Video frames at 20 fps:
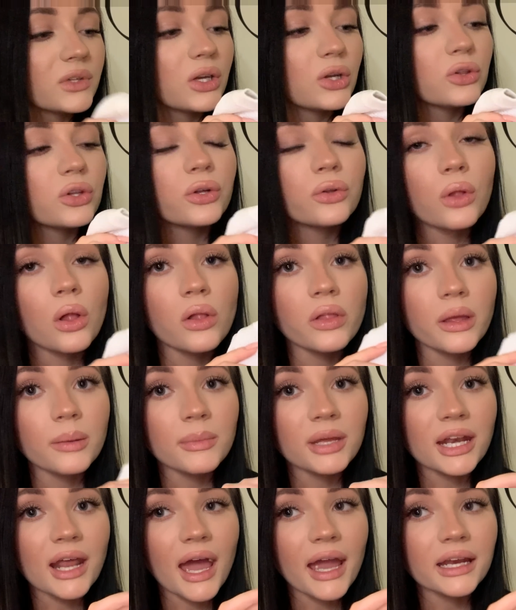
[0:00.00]

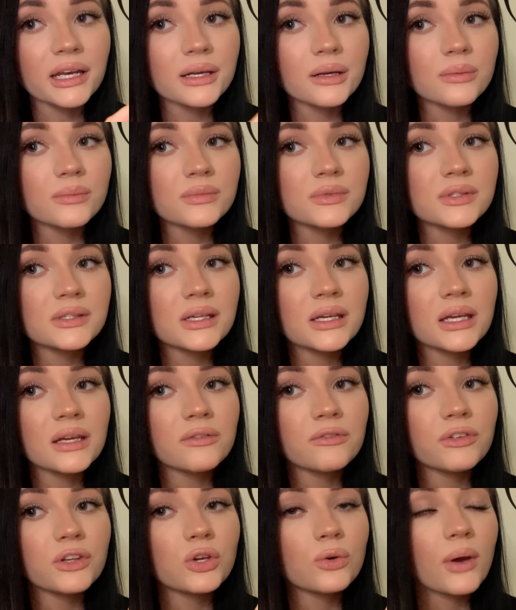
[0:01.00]
Lululemon items.
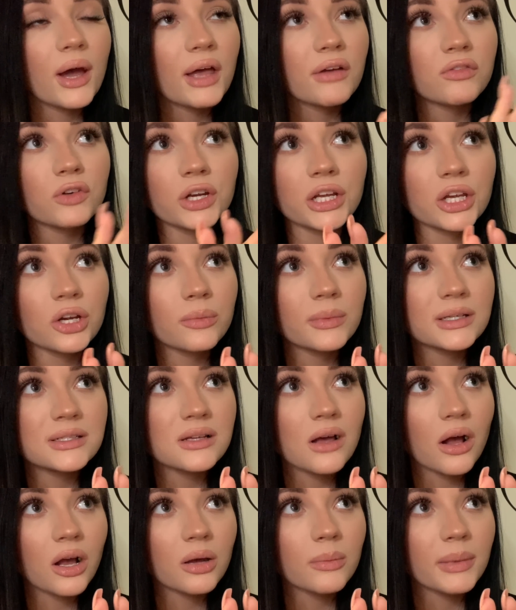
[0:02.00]
If you ever hear me
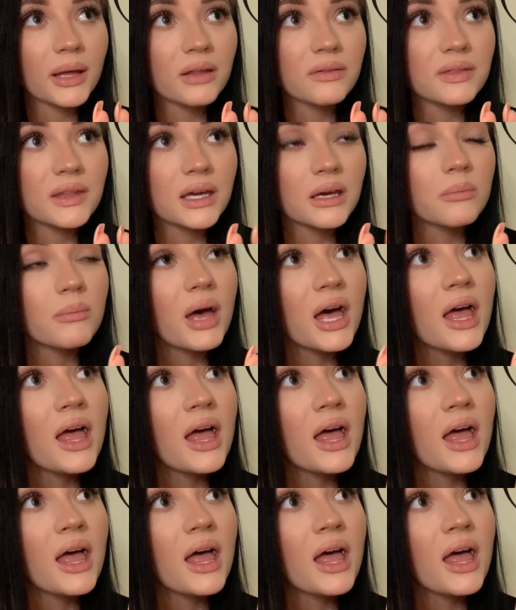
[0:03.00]
talk about them,